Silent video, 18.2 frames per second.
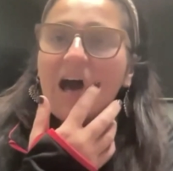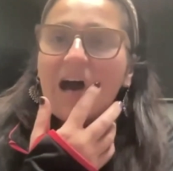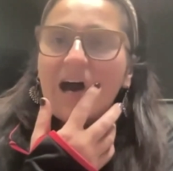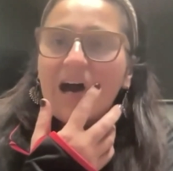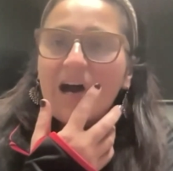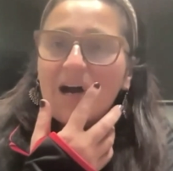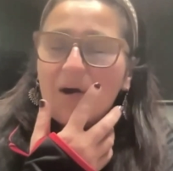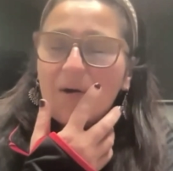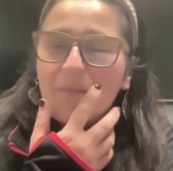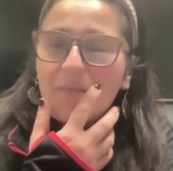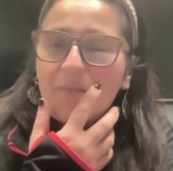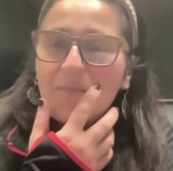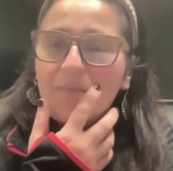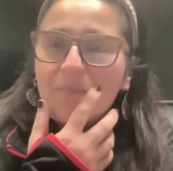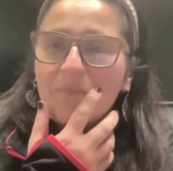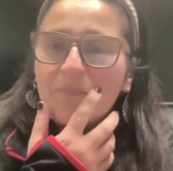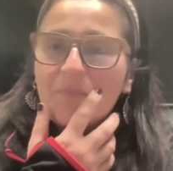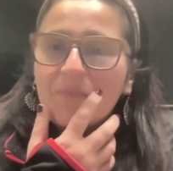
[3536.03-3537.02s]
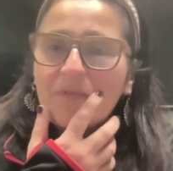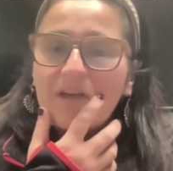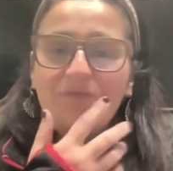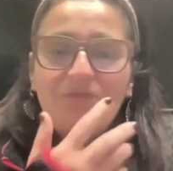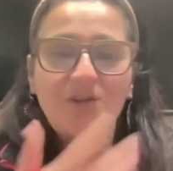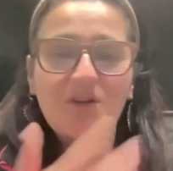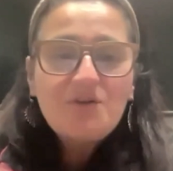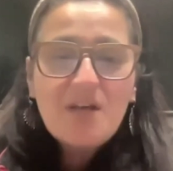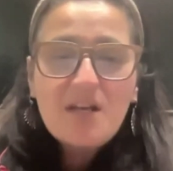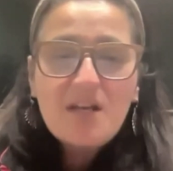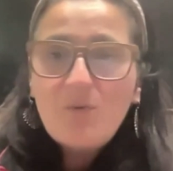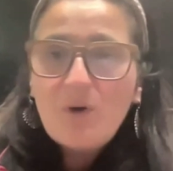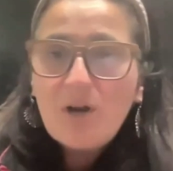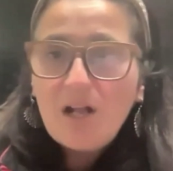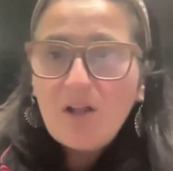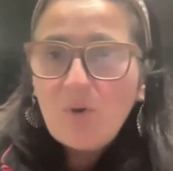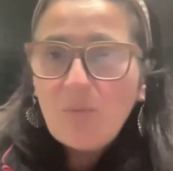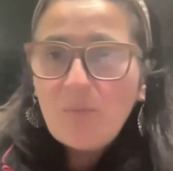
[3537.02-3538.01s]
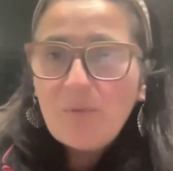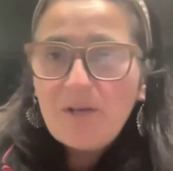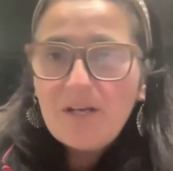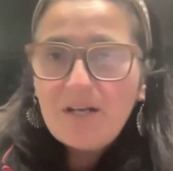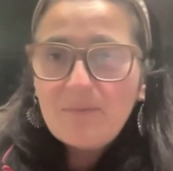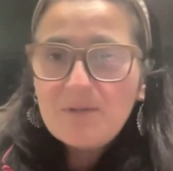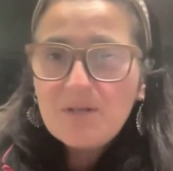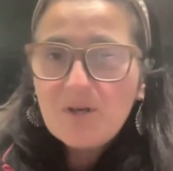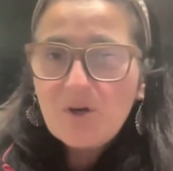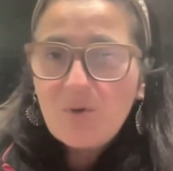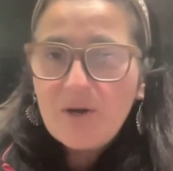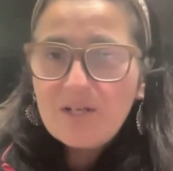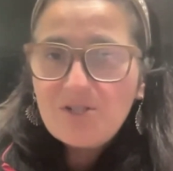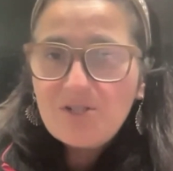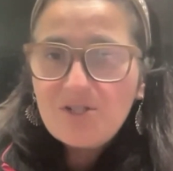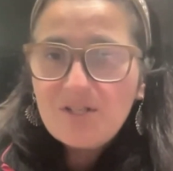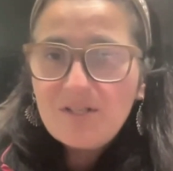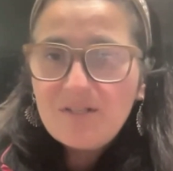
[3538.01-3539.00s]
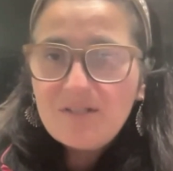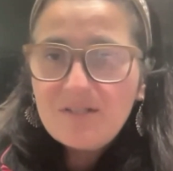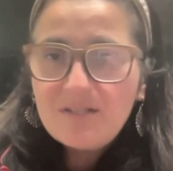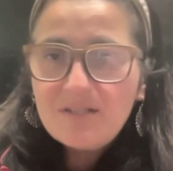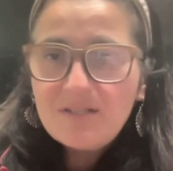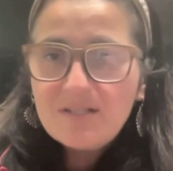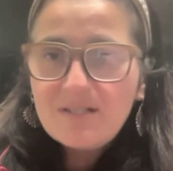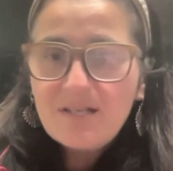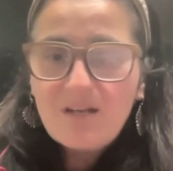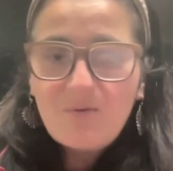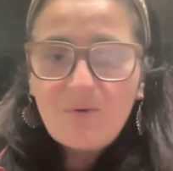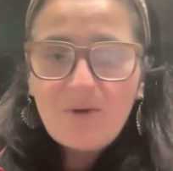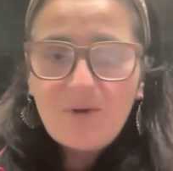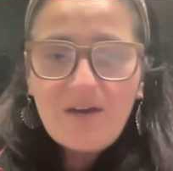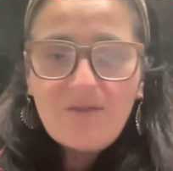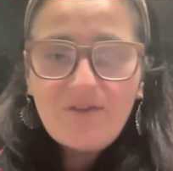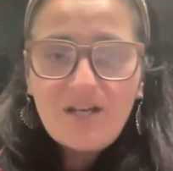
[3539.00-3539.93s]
If there's anyone, I'll open it up to questions. Does anyone have